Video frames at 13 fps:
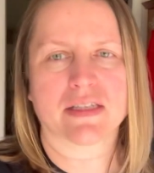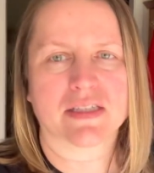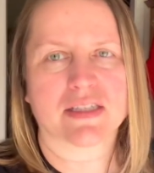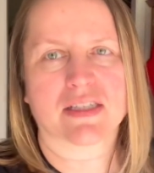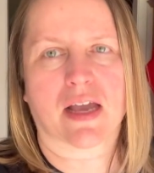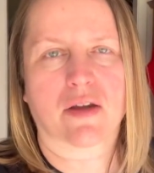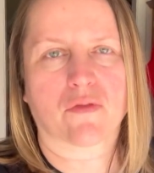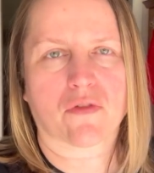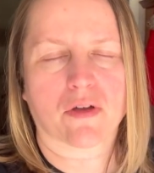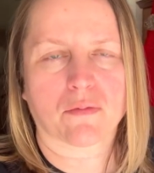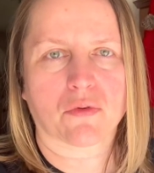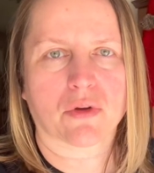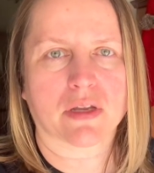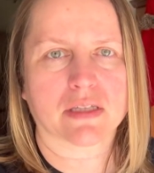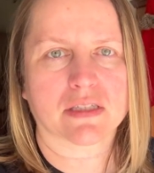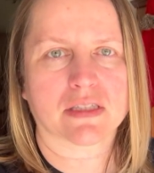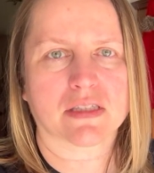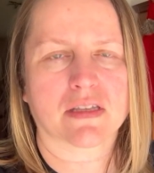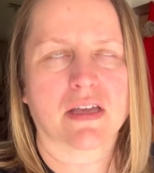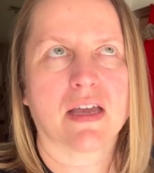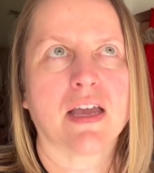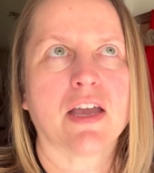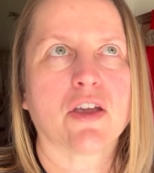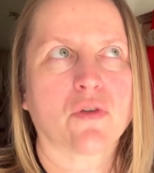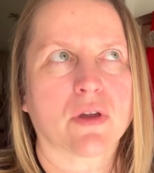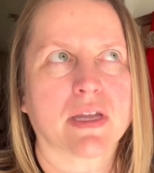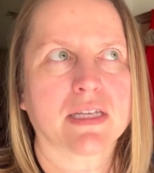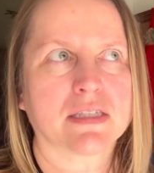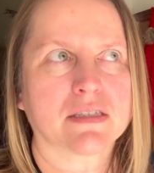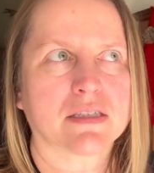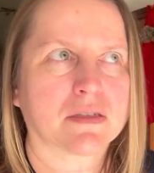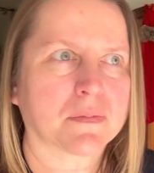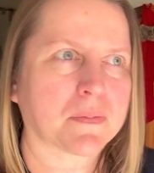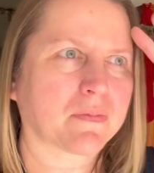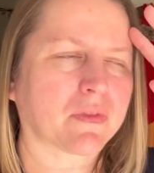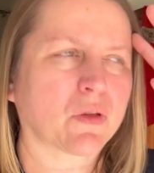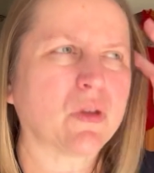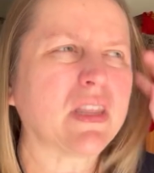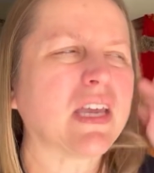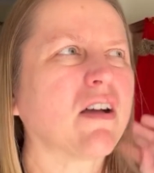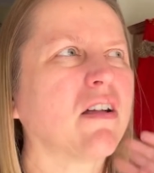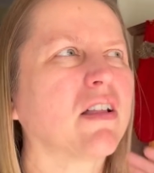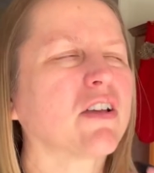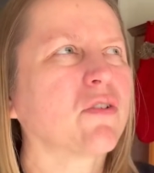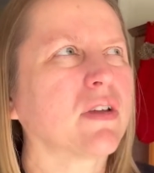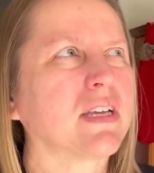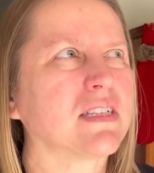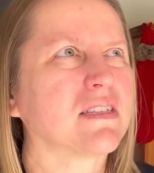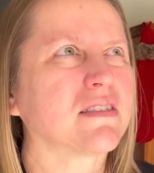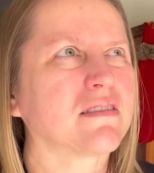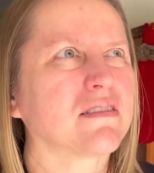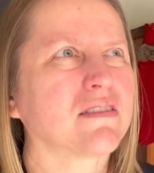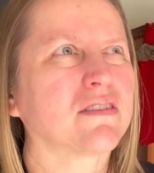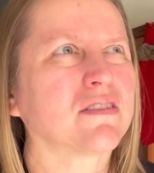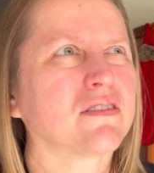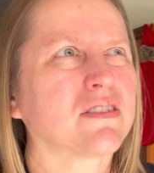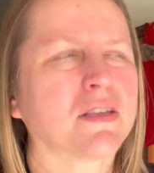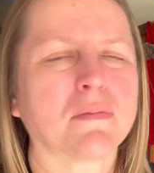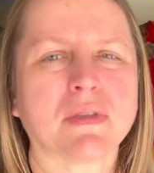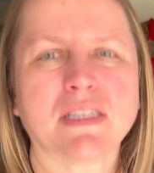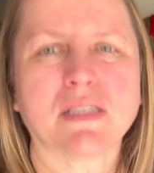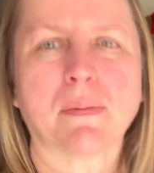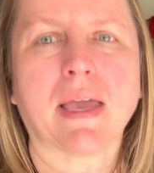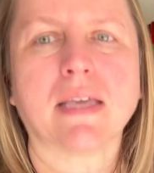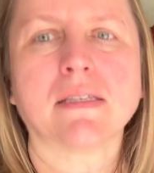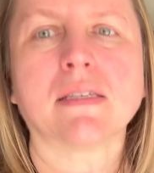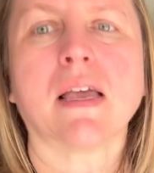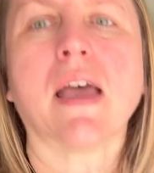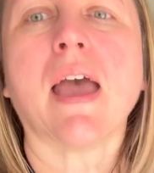design from Cricut, what do they call it? Cricut something space